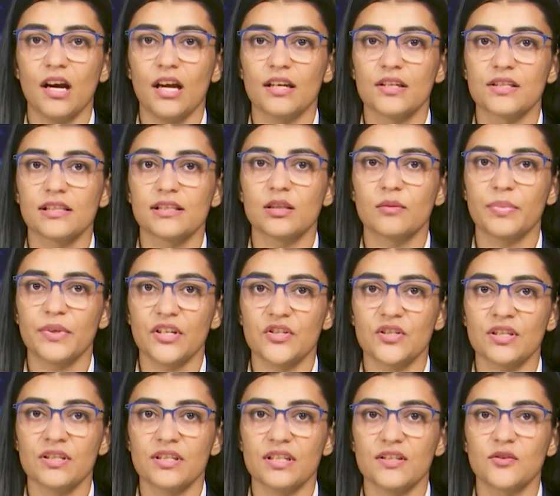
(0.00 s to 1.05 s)
until the
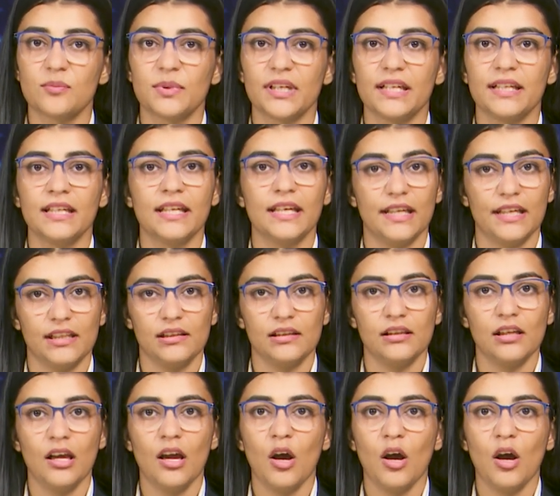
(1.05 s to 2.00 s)
patient is plainly ill,